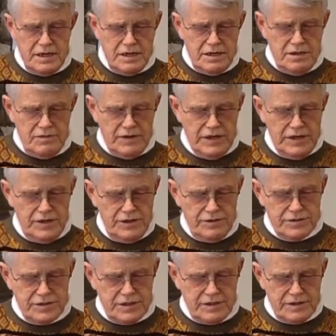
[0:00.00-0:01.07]
of and
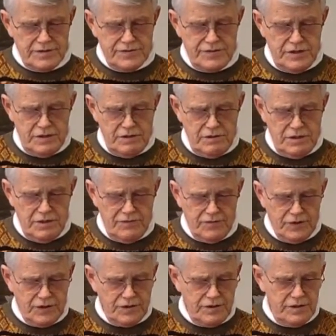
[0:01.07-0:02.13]
using this law of
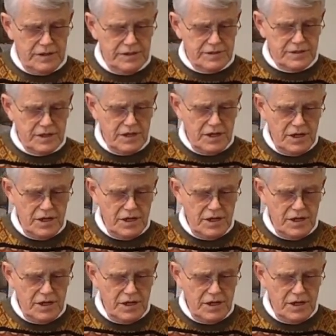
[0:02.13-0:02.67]
recurrence,